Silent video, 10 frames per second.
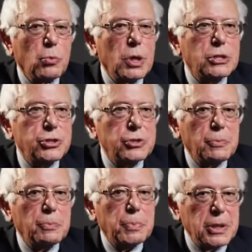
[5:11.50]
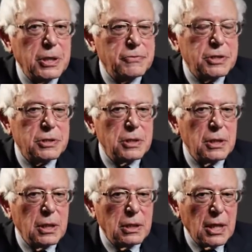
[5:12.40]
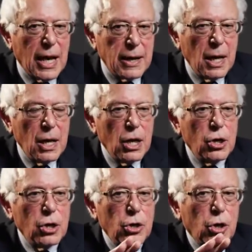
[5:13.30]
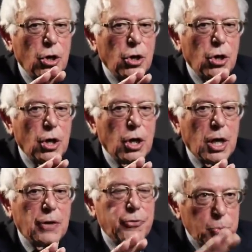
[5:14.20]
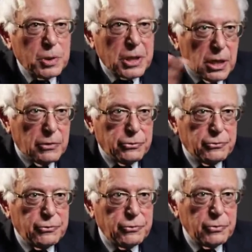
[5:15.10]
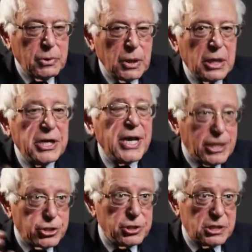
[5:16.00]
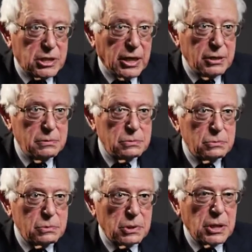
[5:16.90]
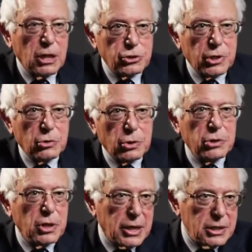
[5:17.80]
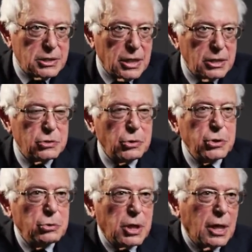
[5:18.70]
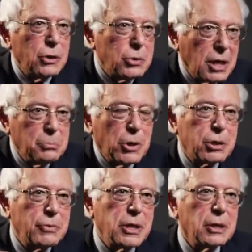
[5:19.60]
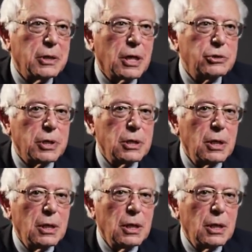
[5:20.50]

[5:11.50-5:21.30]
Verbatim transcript: which believes in that. If you believe in a nation state, or in a country called the United States, or UK, or Denmark, or any other country,